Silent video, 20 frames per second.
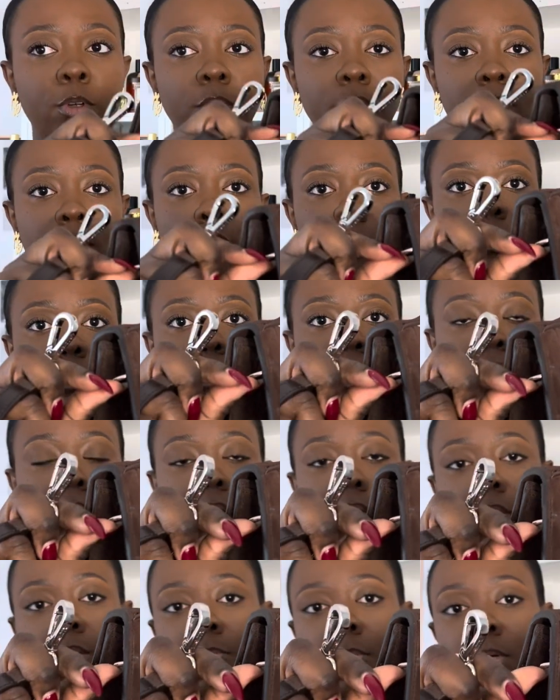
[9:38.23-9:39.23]
got the little
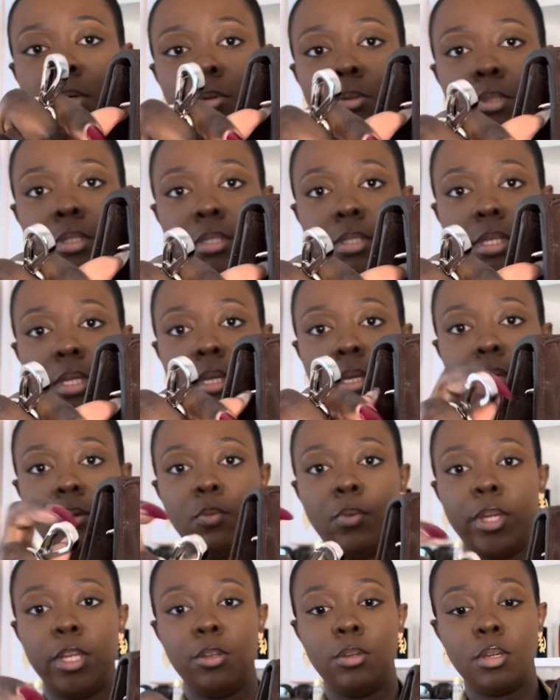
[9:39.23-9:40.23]
clasp holders here
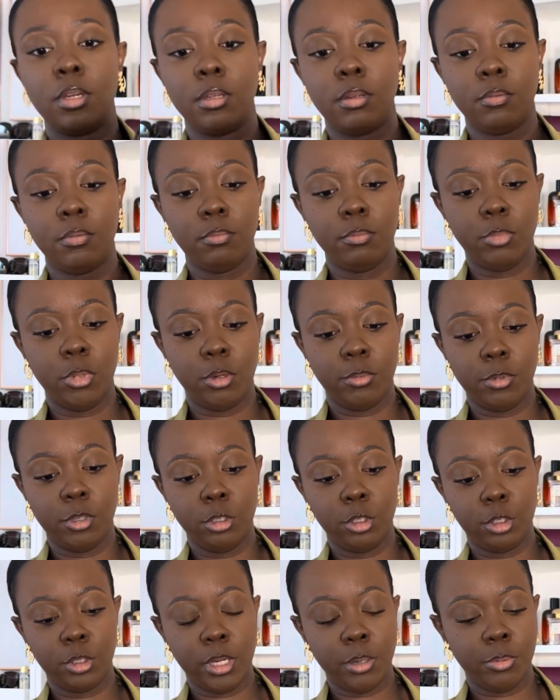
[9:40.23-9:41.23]
where you can pop the
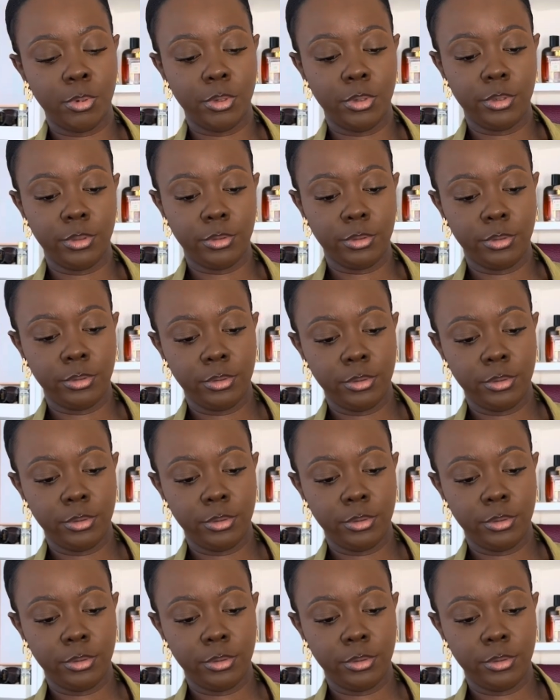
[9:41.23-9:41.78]
strap on.